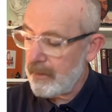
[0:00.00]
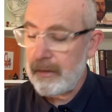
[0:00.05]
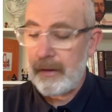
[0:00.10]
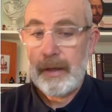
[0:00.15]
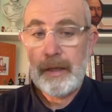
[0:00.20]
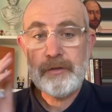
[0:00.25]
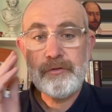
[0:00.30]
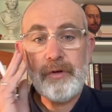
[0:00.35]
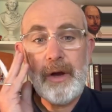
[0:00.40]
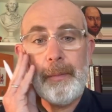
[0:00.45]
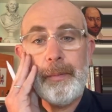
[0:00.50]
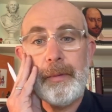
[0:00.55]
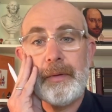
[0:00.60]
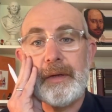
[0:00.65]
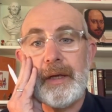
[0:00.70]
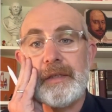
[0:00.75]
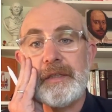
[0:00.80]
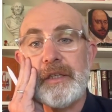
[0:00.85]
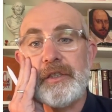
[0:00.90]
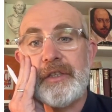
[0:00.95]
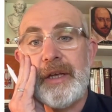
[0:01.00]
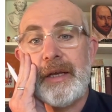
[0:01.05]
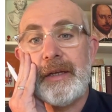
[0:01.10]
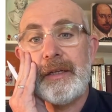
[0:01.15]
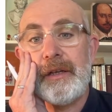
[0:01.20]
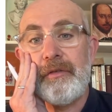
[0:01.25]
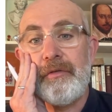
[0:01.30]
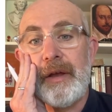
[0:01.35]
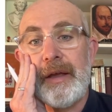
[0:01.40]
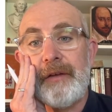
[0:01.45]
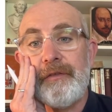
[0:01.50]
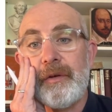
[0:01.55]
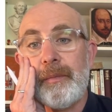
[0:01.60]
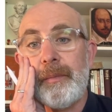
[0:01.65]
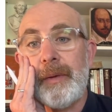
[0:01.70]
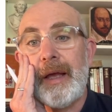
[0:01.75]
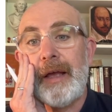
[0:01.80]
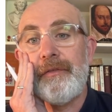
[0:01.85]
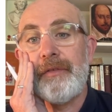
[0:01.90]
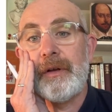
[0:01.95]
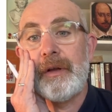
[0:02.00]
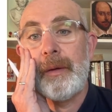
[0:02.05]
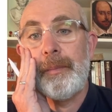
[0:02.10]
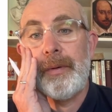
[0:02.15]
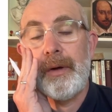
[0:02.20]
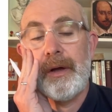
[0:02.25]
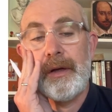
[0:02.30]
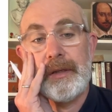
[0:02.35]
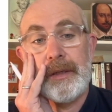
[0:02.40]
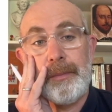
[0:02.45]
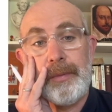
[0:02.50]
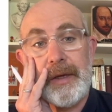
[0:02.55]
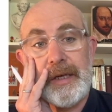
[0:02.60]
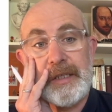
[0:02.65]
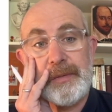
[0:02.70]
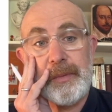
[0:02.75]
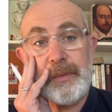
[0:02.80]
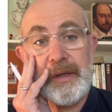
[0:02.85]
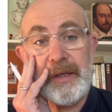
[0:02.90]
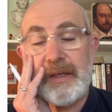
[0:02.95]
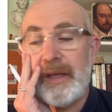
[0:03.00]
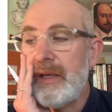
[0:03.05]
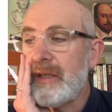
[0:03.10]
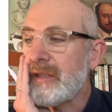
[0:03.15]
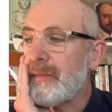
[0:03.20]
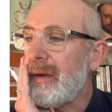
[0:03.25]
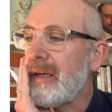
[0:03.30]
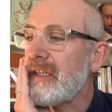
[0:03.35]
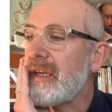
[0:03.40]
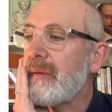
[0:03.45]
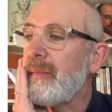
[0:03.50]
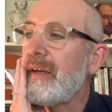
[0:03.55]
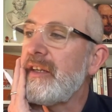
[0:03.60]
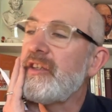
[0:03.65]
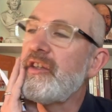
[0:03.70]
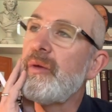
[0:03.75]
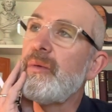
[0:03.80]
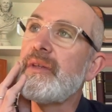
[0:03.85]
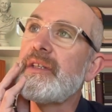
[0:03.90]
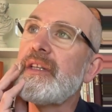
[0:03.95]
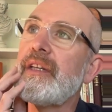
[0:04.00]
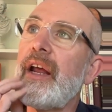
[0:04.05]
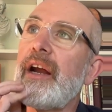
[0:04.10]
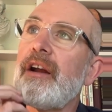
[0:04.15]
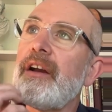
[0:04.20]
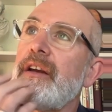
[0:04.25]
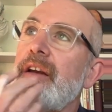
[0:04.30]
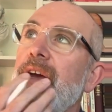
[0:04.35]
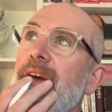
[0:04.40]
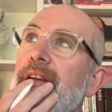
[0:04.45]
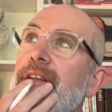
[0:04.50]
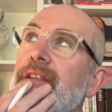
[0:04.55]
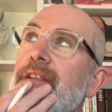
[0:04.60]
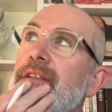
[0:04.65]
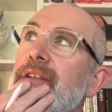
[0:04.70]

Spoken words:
It droppeth as the gentle rain from heaven upon the place beneath. It's amazing how many students learn that